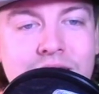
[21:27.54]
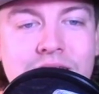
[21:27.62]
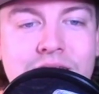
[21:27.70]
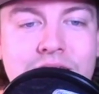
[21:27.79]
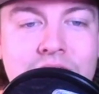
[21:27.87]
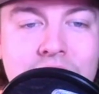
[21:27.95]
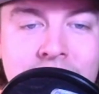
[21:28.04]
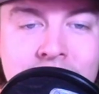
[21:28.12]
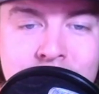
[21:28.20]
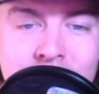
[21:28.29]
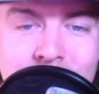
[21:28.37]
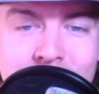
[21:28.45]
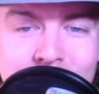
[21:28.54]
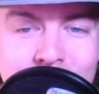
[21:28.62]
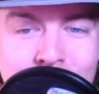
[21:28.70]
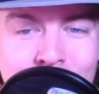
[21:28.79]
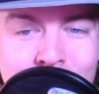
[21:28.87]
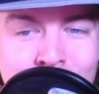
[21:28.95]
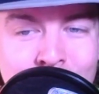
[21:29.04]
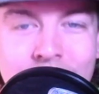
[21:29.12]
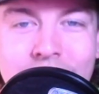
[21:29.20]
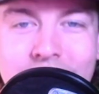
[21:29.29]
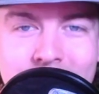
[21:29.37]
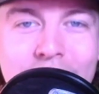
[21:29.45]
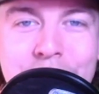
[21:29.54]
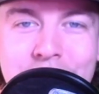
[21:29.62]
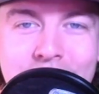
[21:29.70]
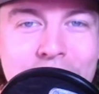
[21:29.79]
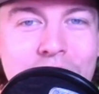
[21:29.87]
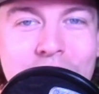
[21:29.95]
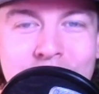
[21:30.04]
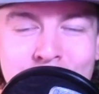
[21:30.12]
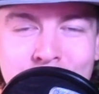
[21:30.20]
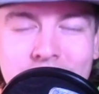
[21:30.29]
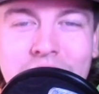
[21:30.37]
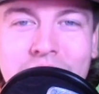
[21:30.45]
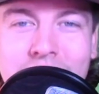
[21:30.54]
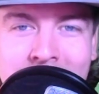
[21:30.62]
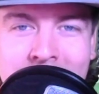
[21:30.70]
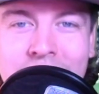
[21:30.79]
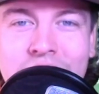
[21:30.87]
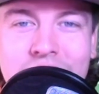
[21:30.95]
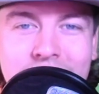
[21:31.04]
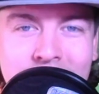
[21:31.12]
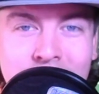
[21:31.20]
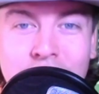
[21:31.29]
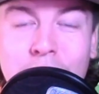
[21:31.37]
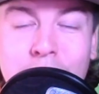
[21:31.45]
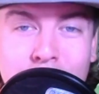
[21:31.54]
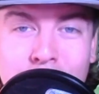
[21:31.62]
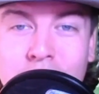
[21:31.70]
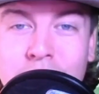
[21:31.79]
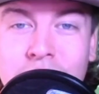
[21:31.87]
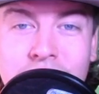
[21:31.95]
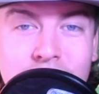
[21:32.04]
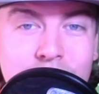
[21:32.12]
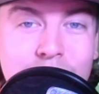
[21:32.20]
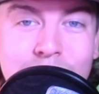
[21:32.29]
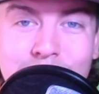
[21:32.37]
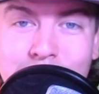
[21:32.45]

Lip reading: It's really tough there. It really hinges on Joe Burrow's